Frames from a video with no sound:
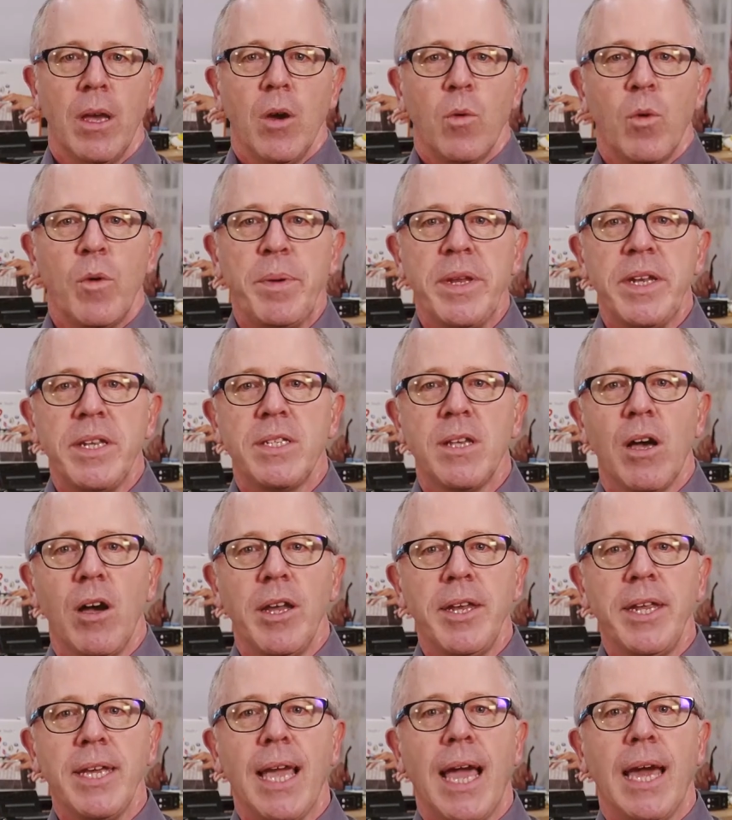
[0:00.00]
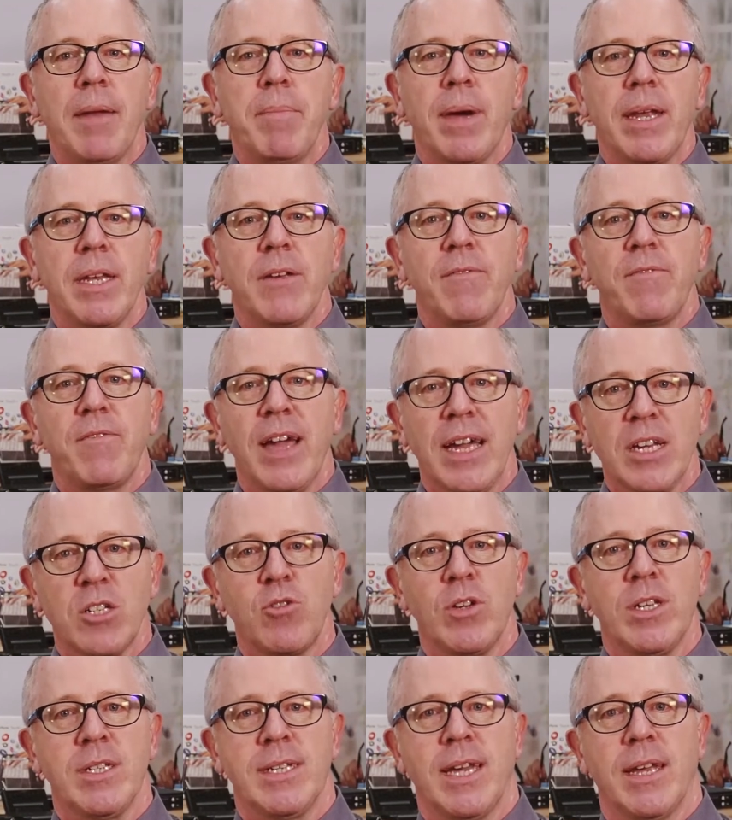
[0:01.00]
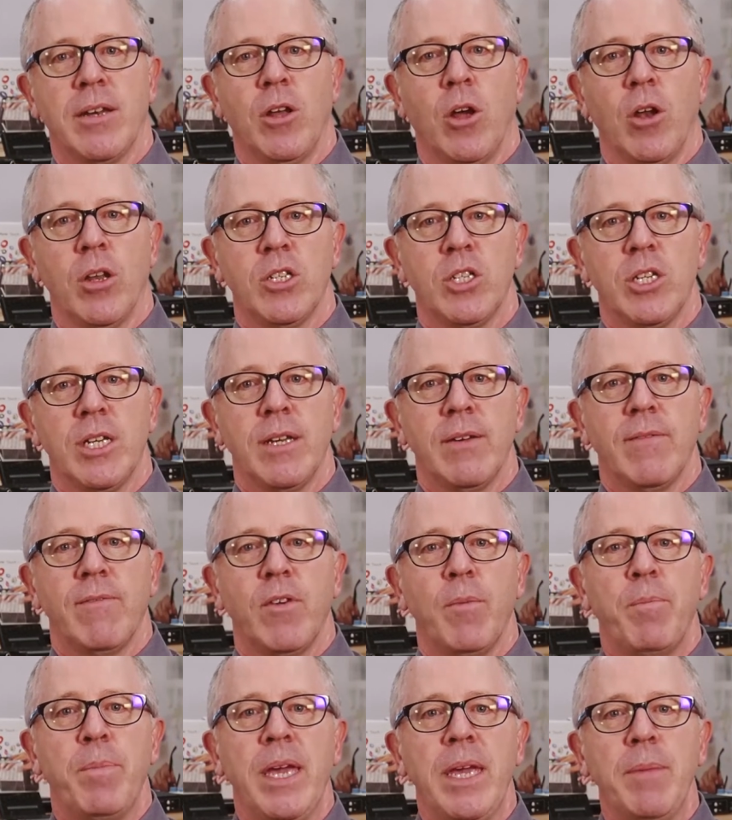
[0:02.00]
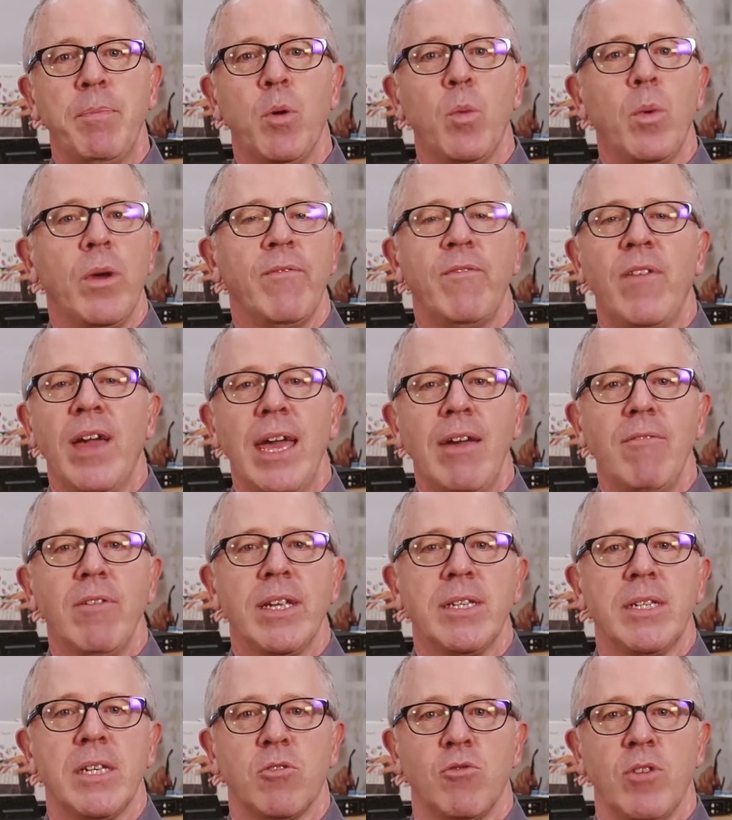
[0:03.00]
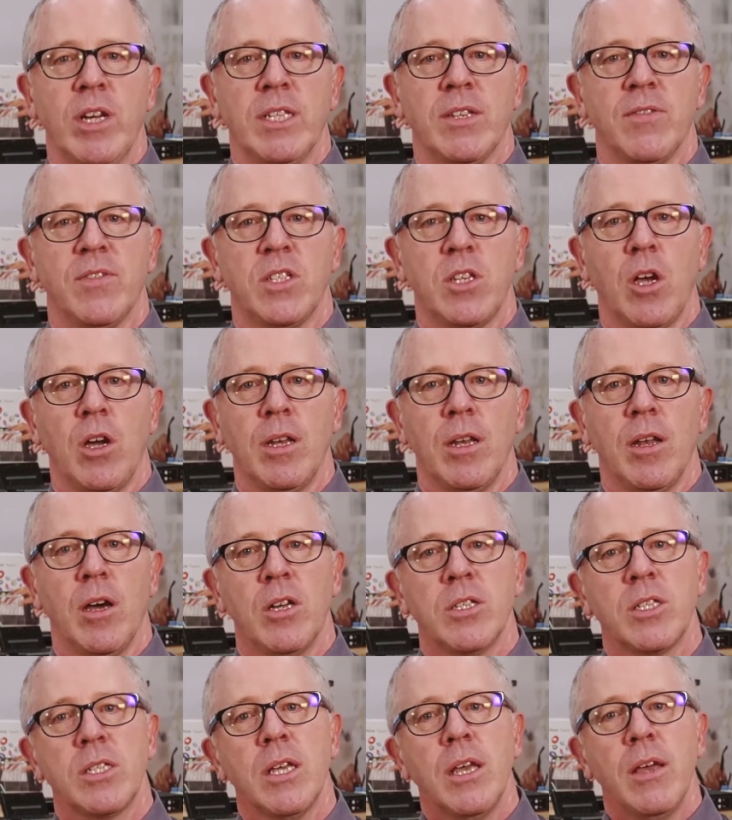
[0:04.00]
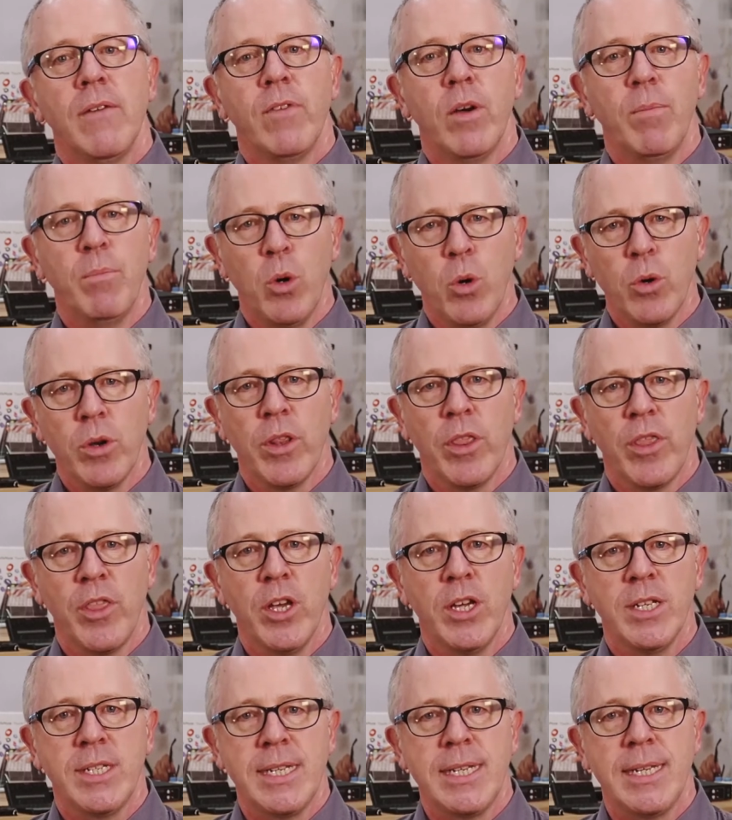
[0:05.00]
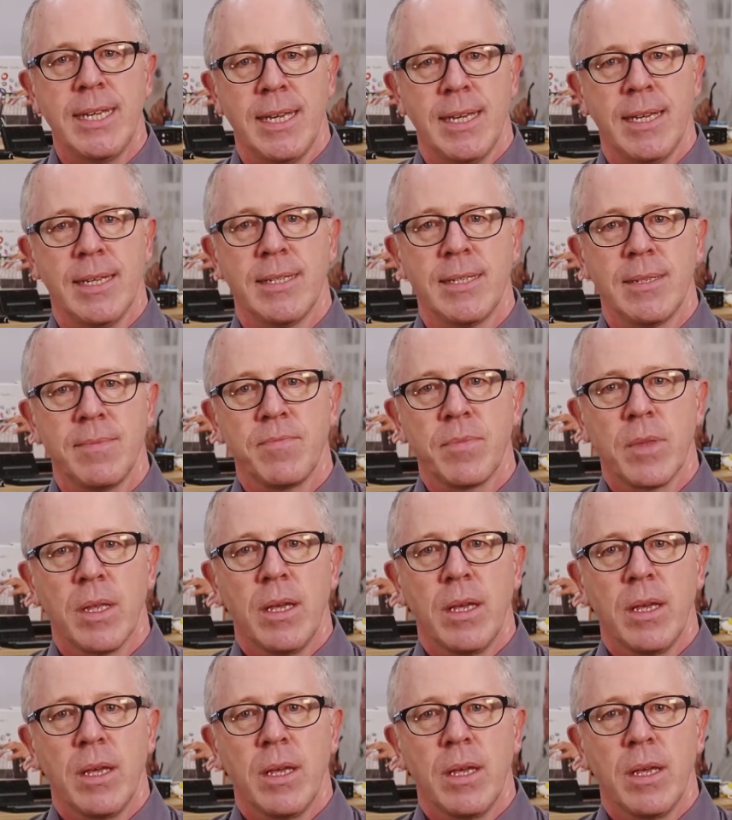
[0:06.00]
We've been designing and manufacturing technology for people with varying degrees of sight loss for more than 30 years.